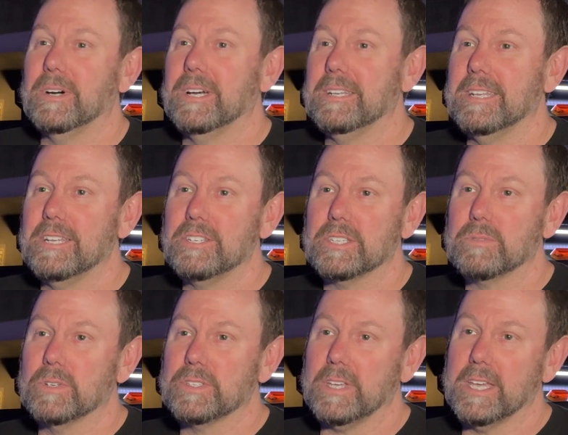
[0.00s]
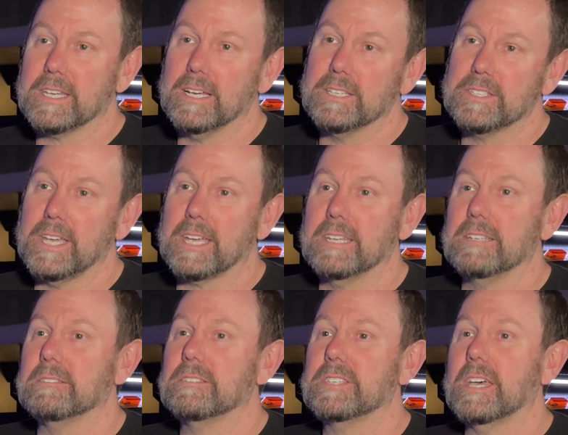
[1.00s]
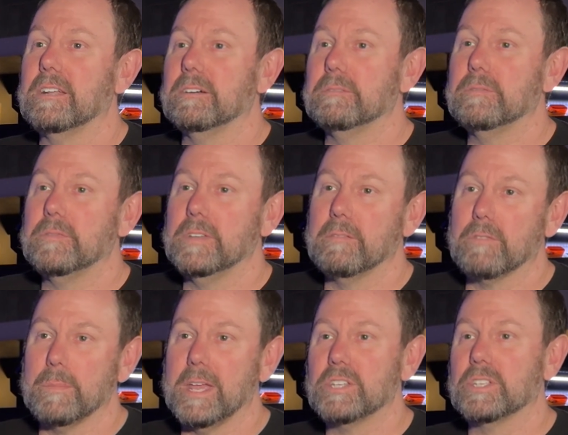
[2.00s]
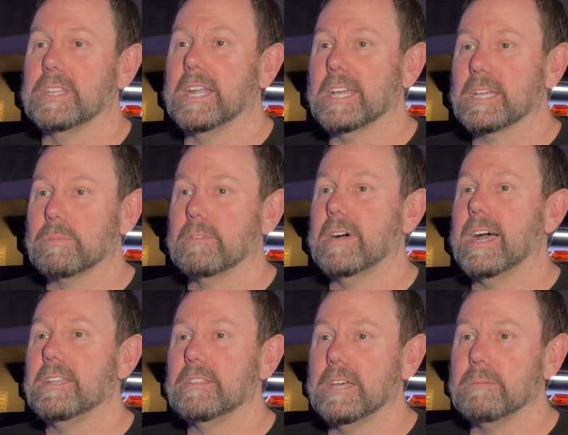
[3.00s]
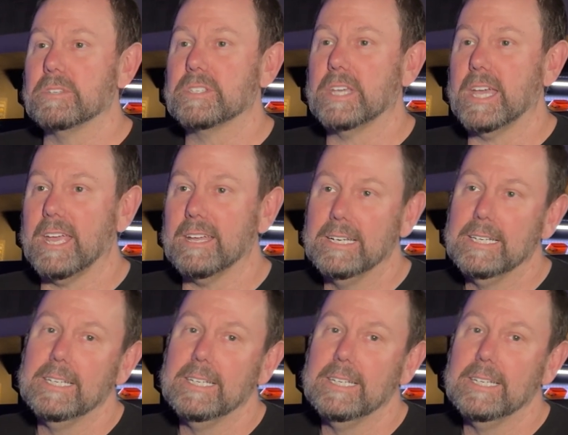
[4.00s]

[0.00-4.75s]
but it just was like a second set of information that I could provide to them to say